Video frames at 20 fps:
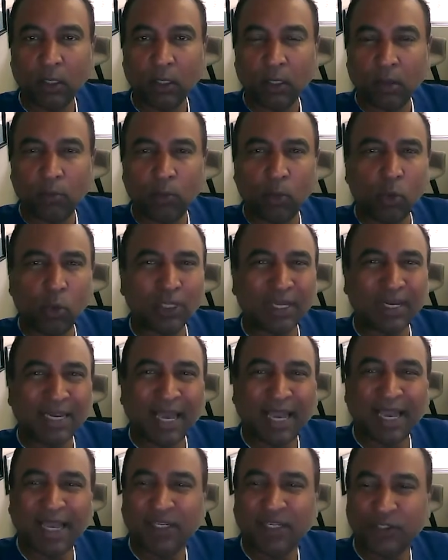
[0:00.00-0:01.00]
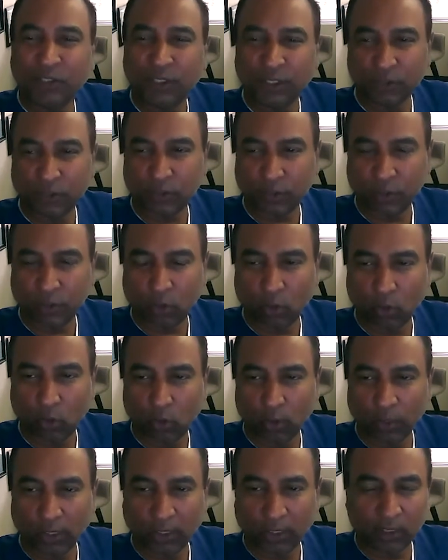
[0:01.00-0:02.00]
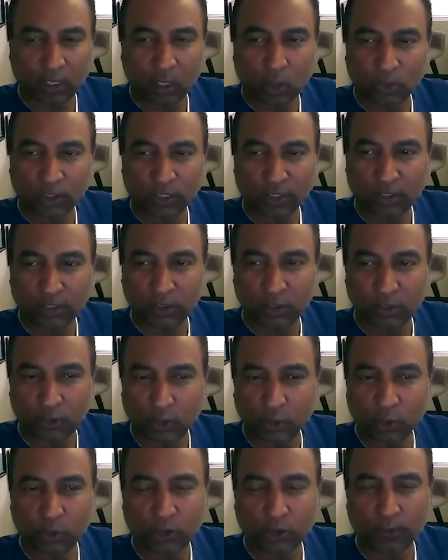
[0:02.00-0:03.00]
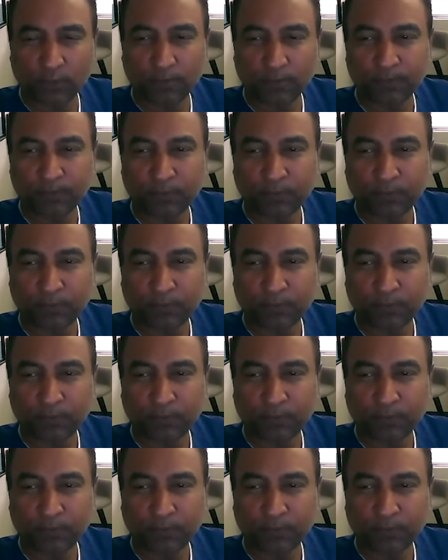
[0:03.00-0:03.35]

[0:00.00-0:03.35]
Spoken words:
more than 8 years ago in an outside institution.